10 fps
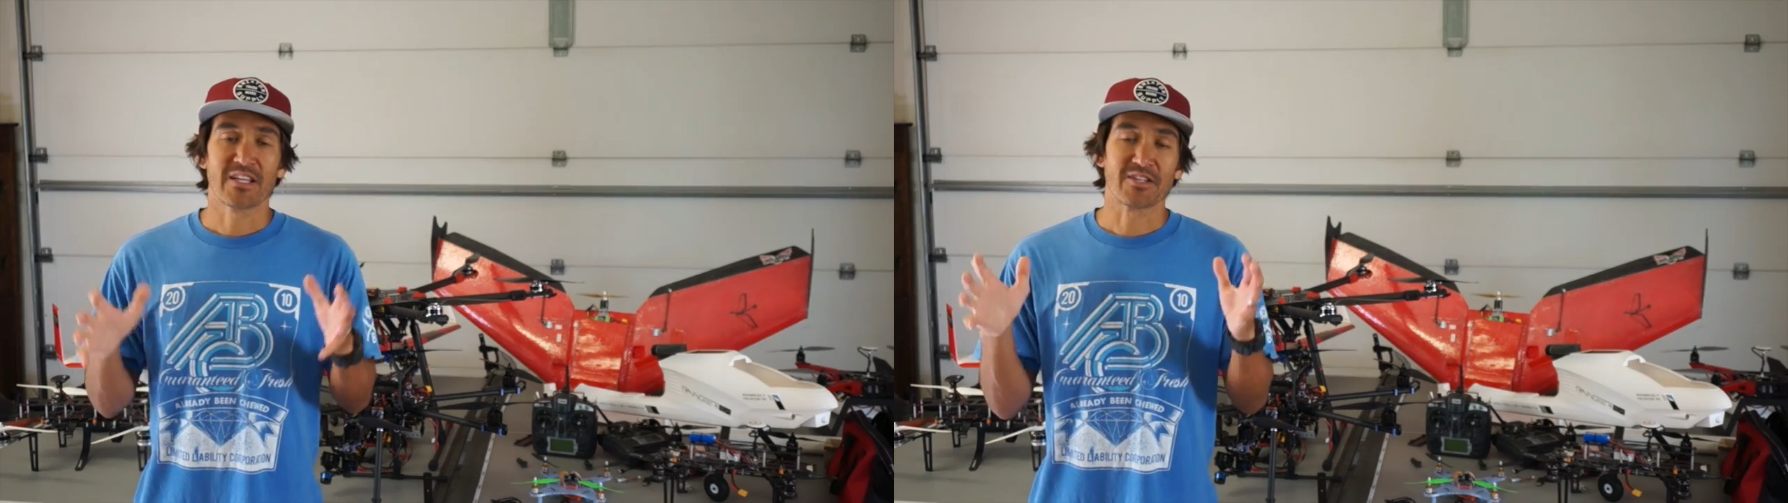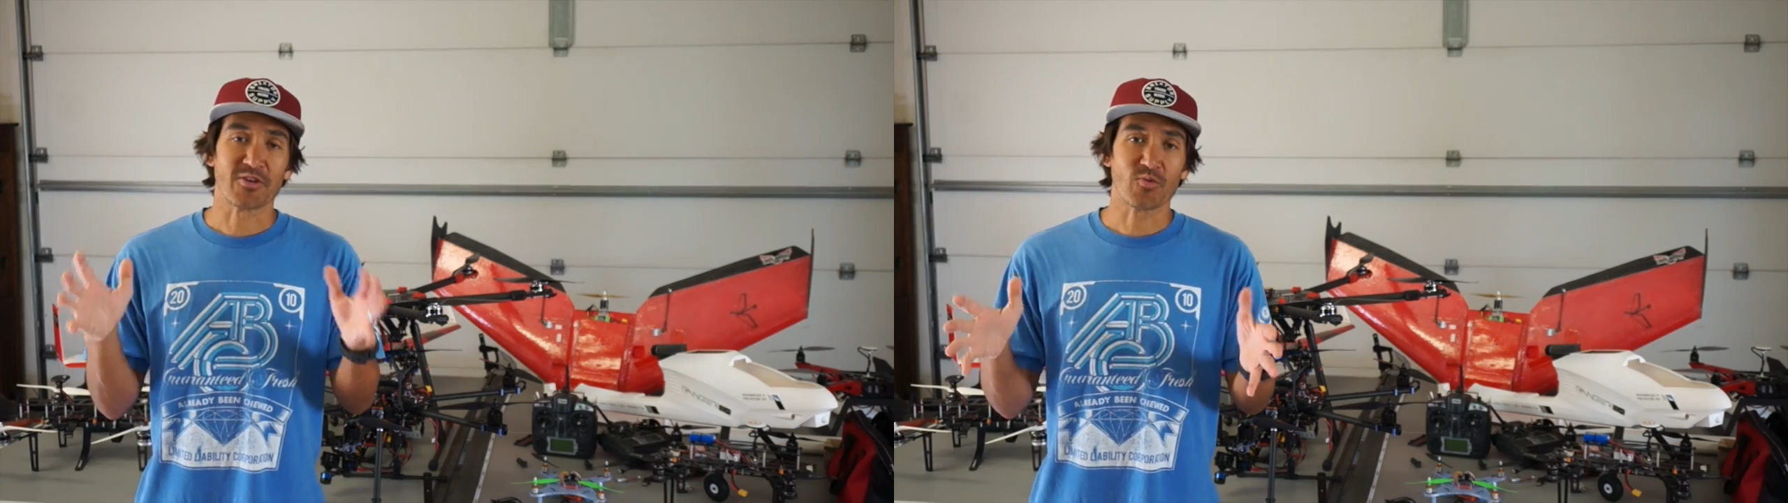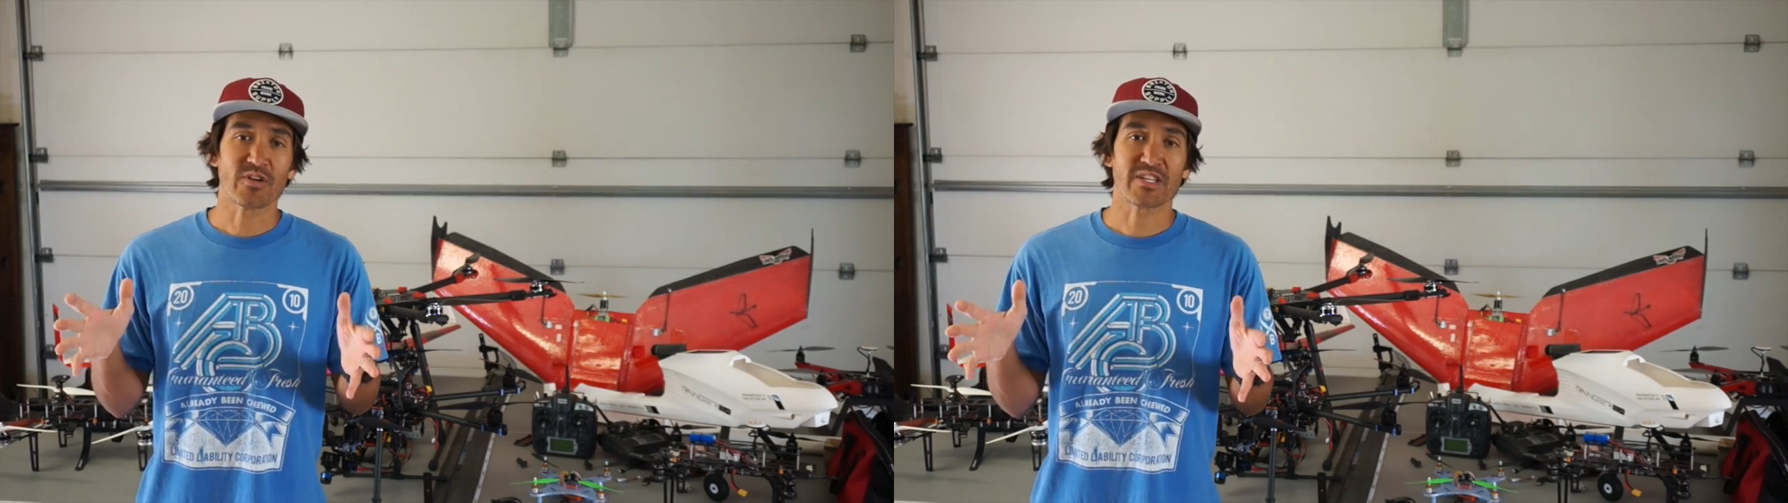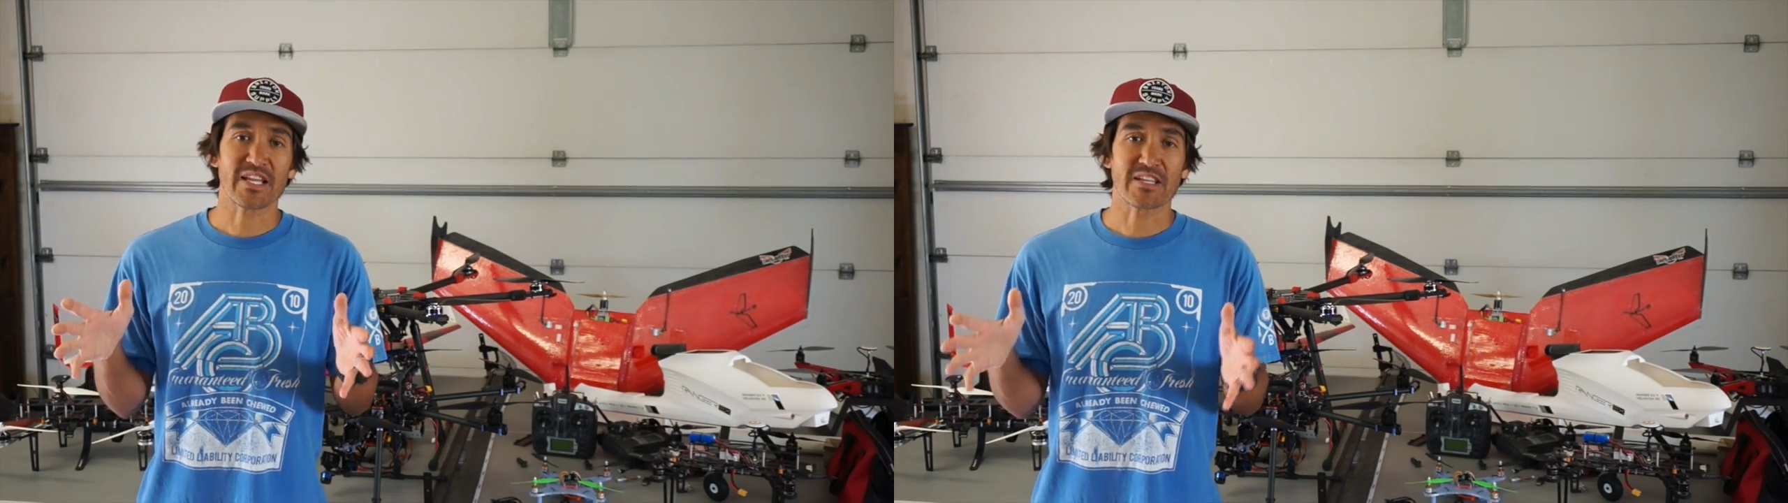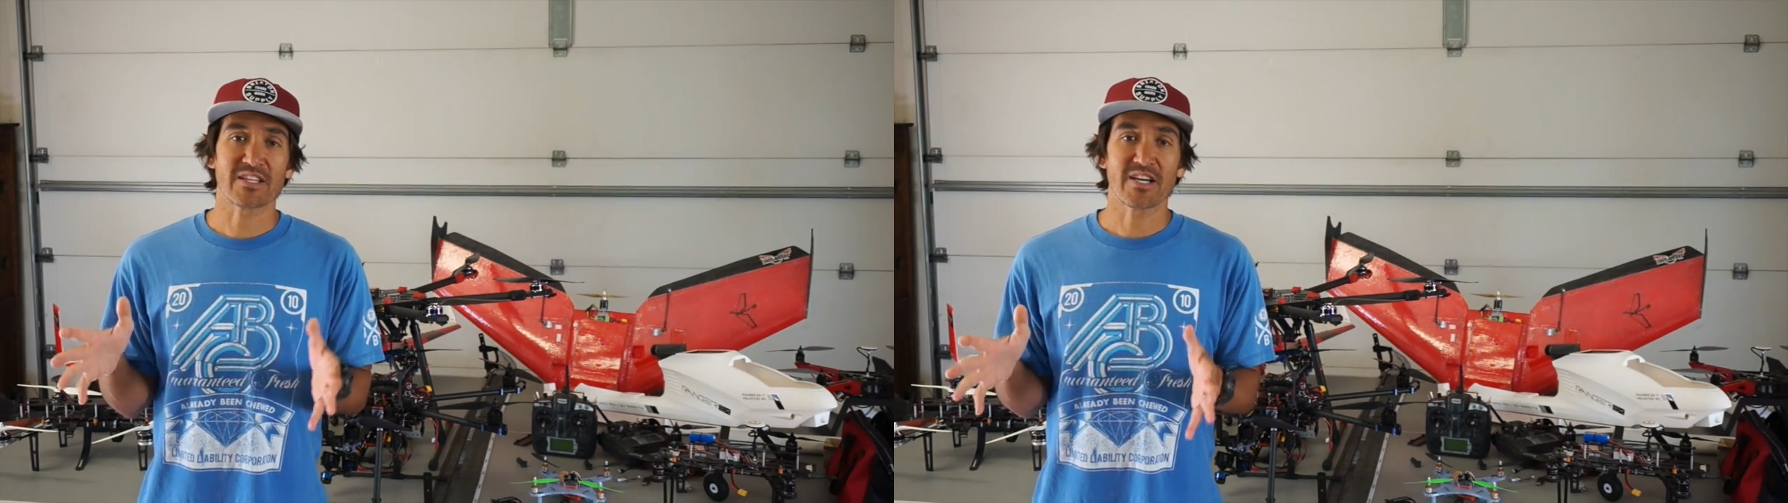So once
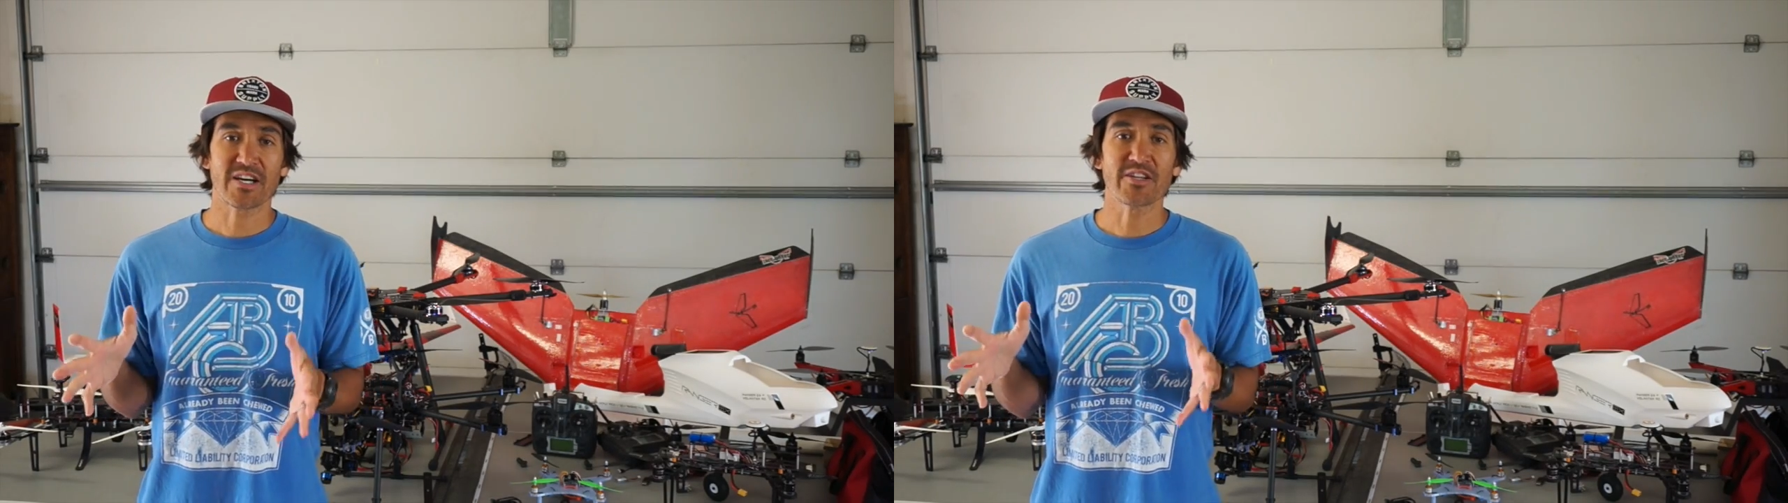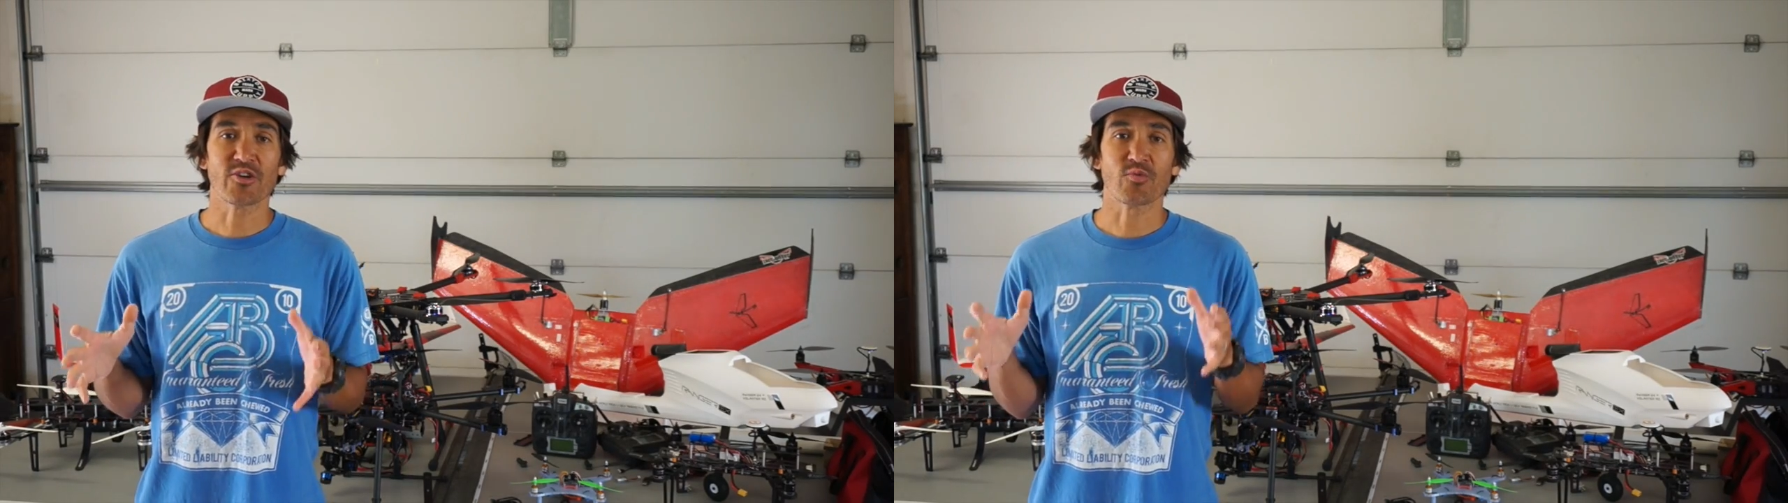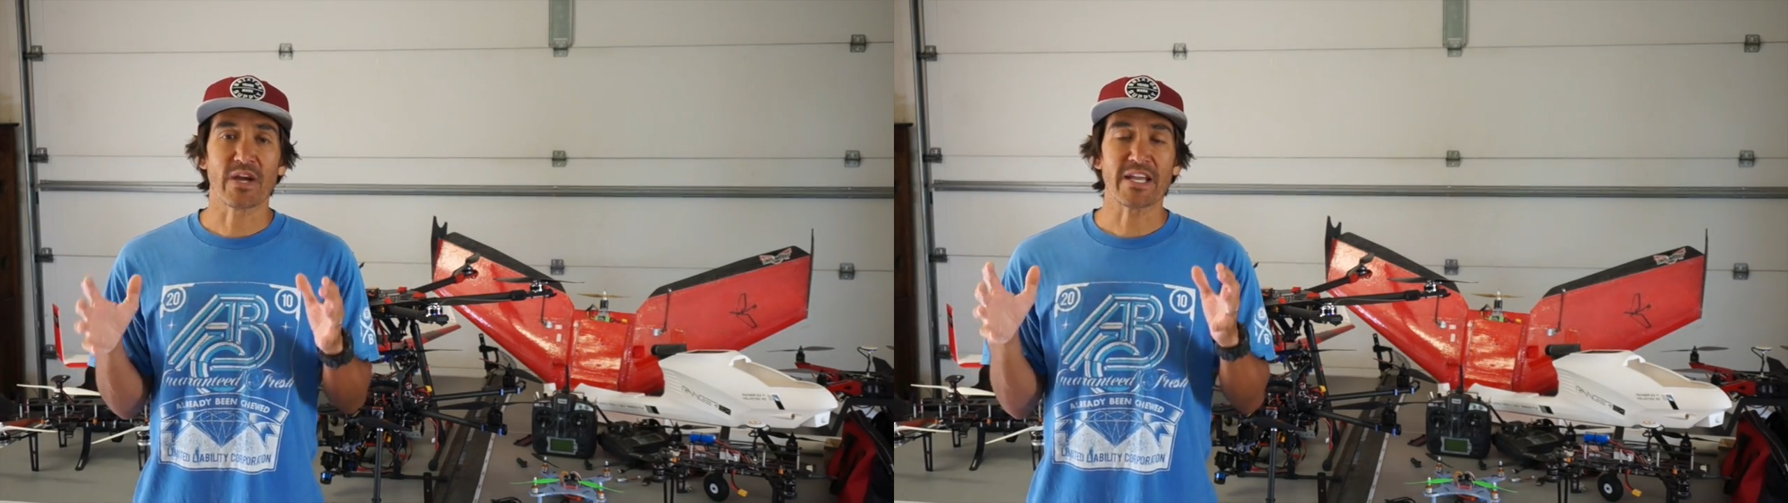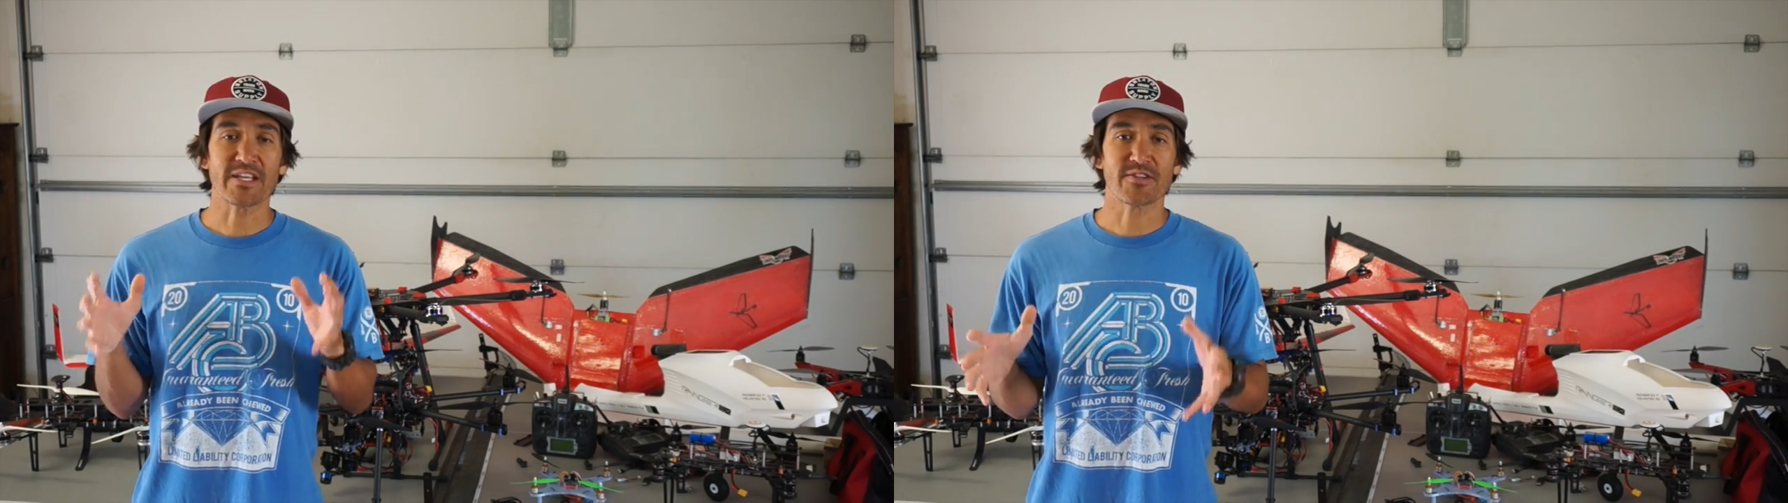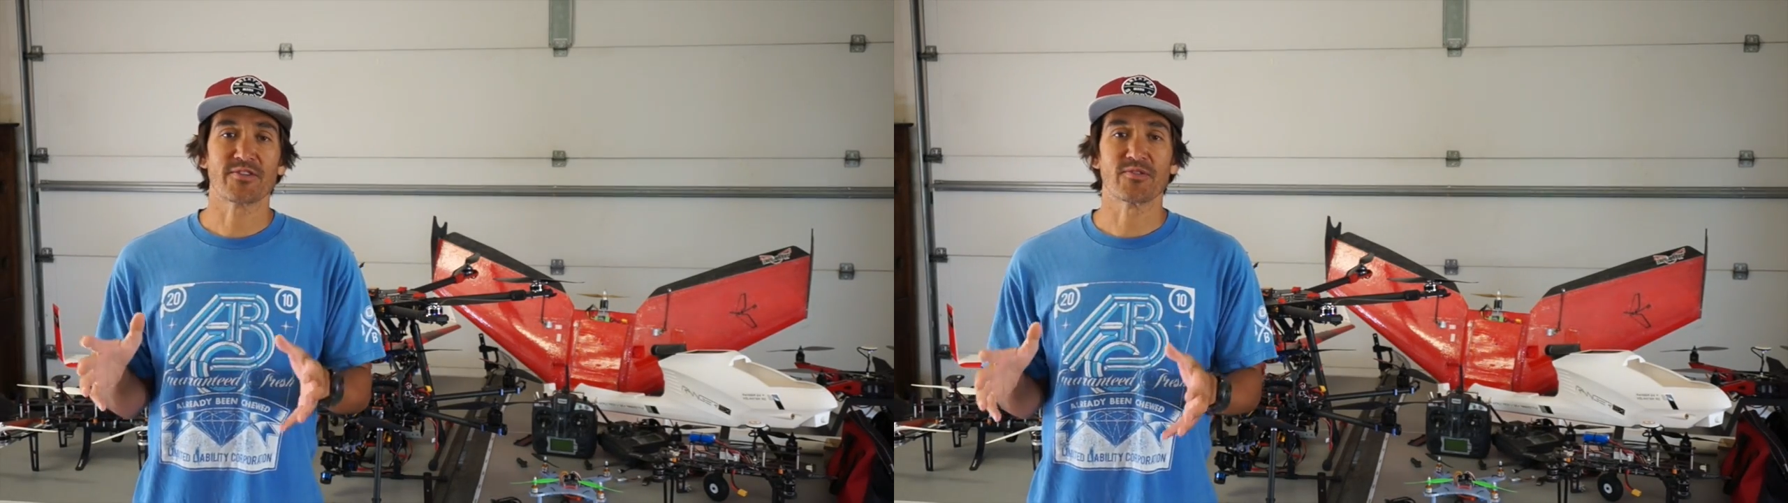that's done, you're
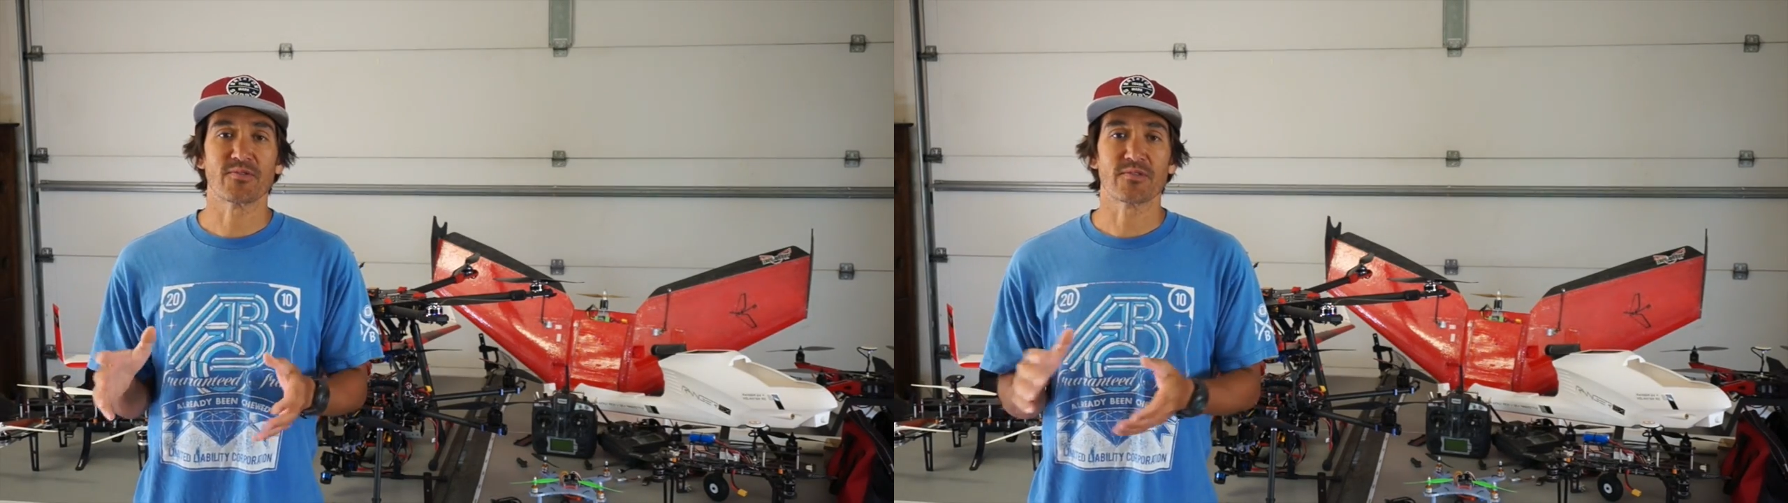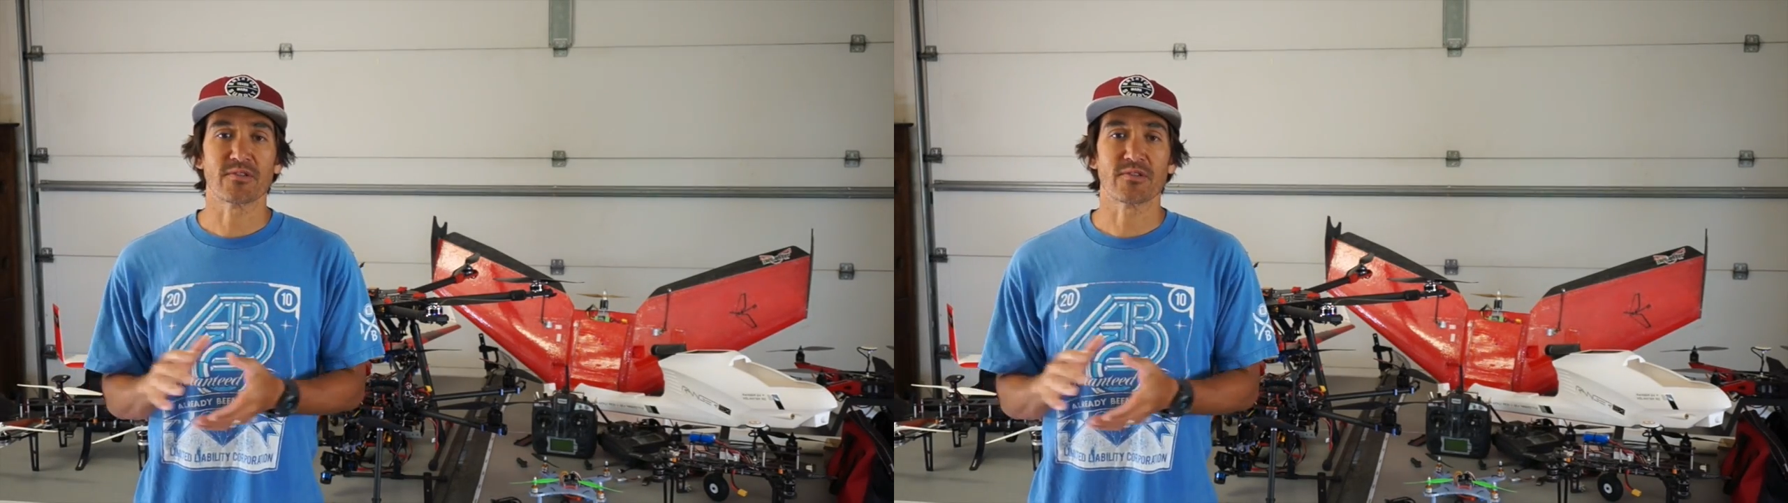ready to